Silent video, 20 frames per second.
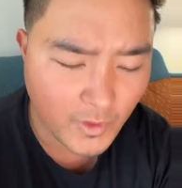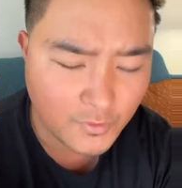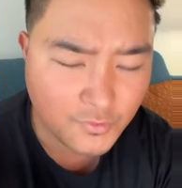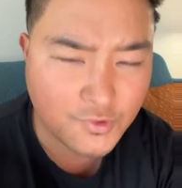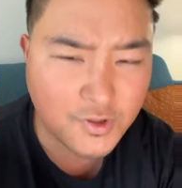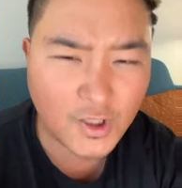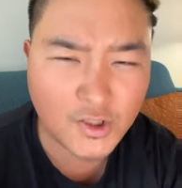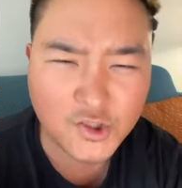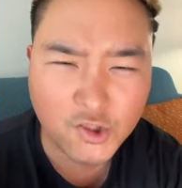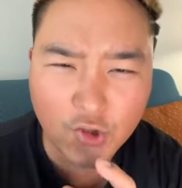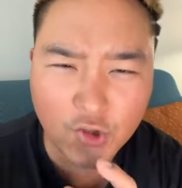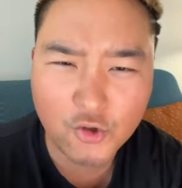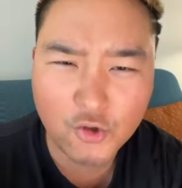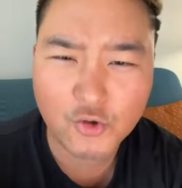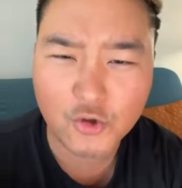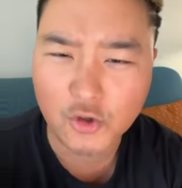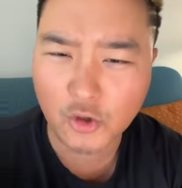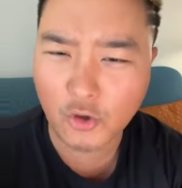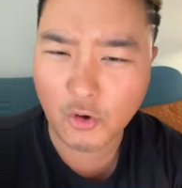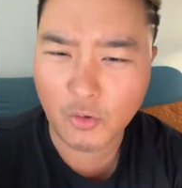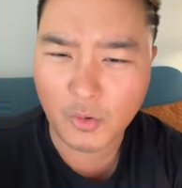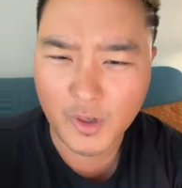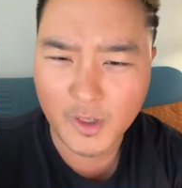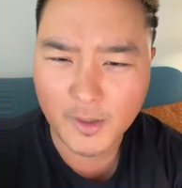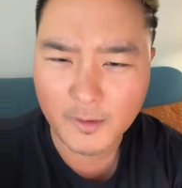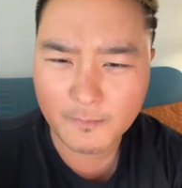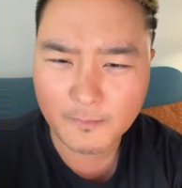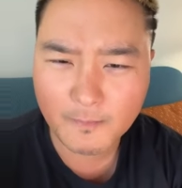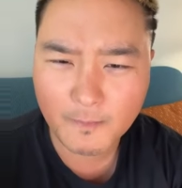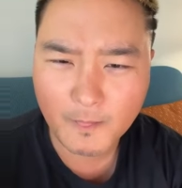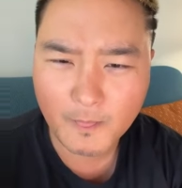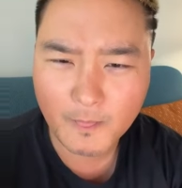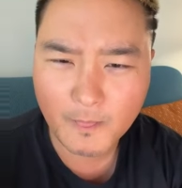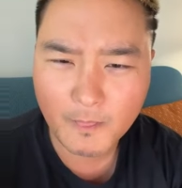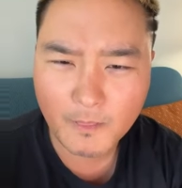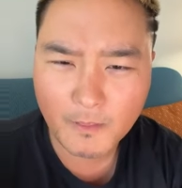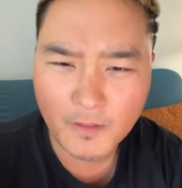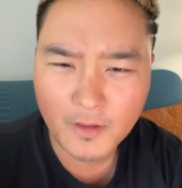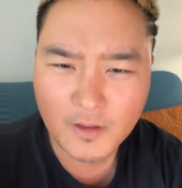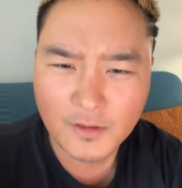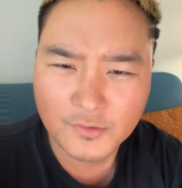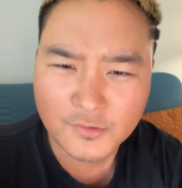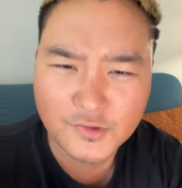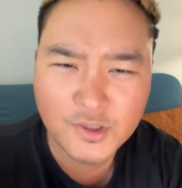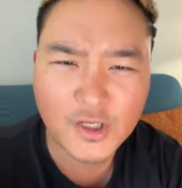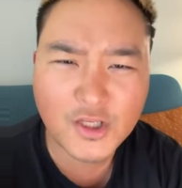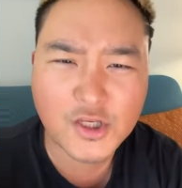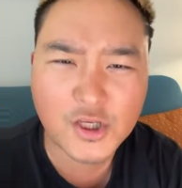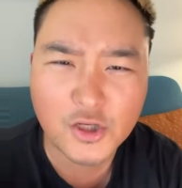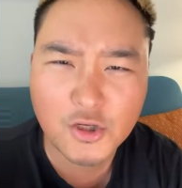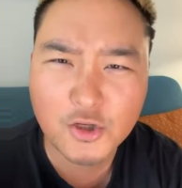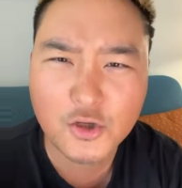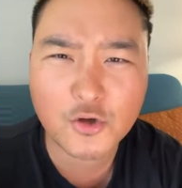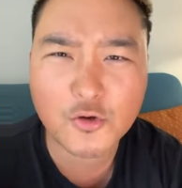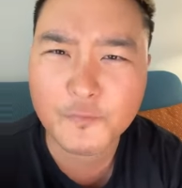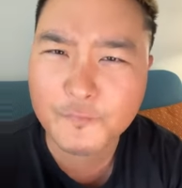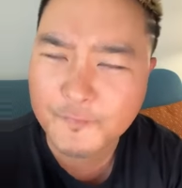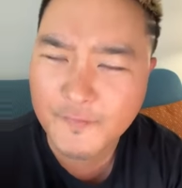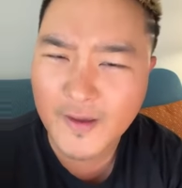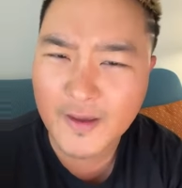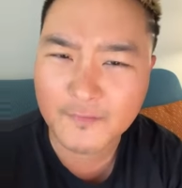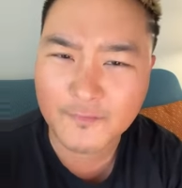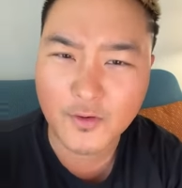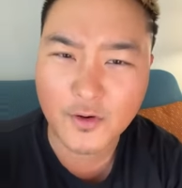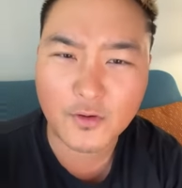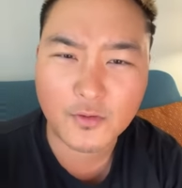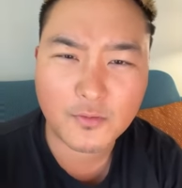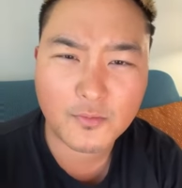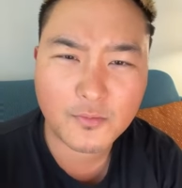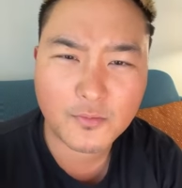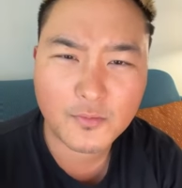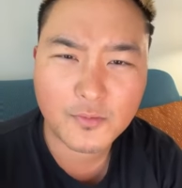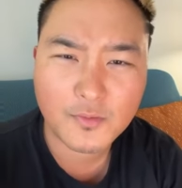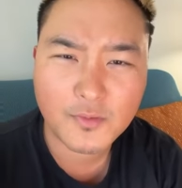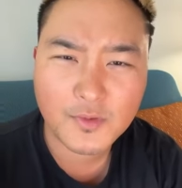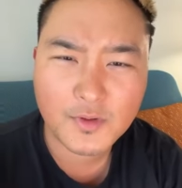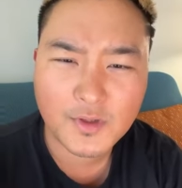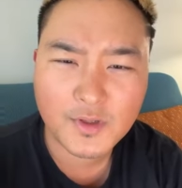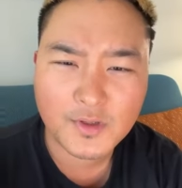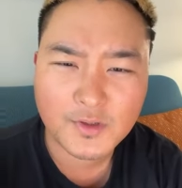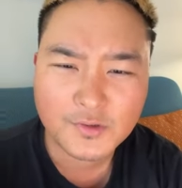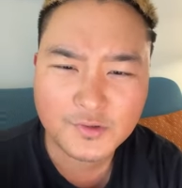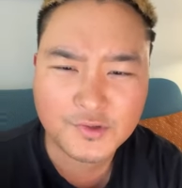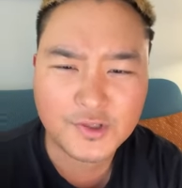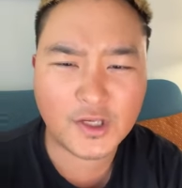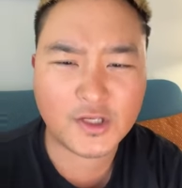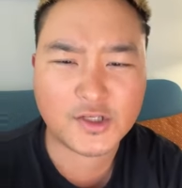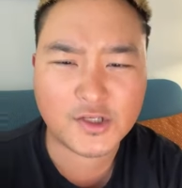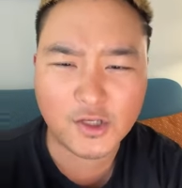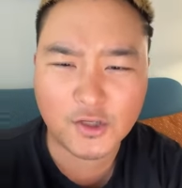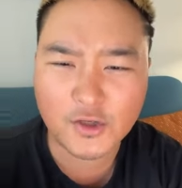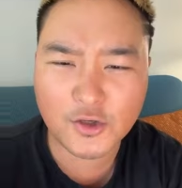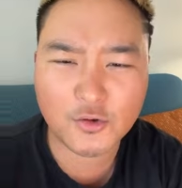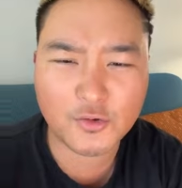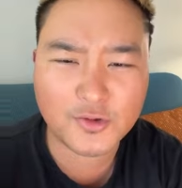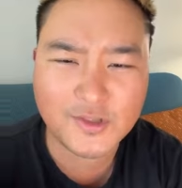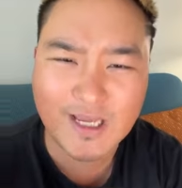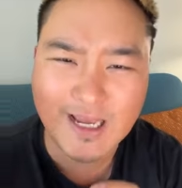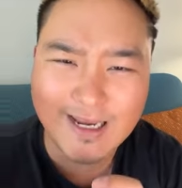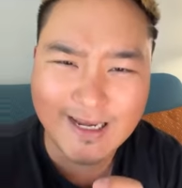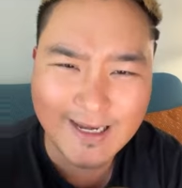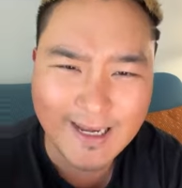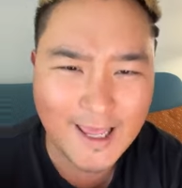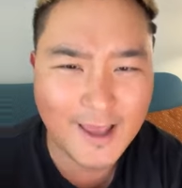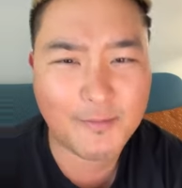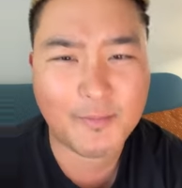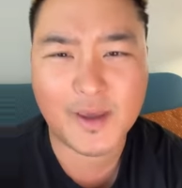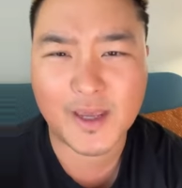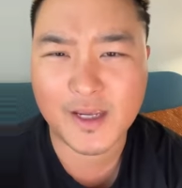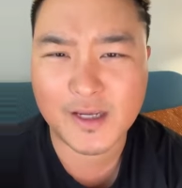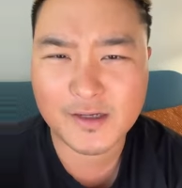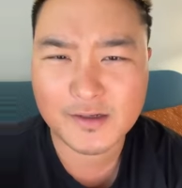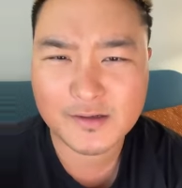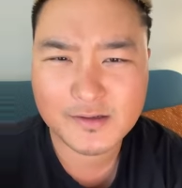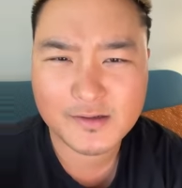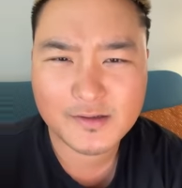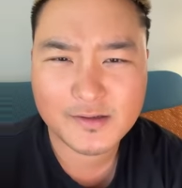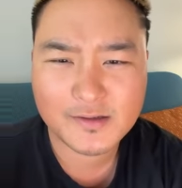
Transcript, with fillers: such a new glory, such a new favor, such a new dynamic,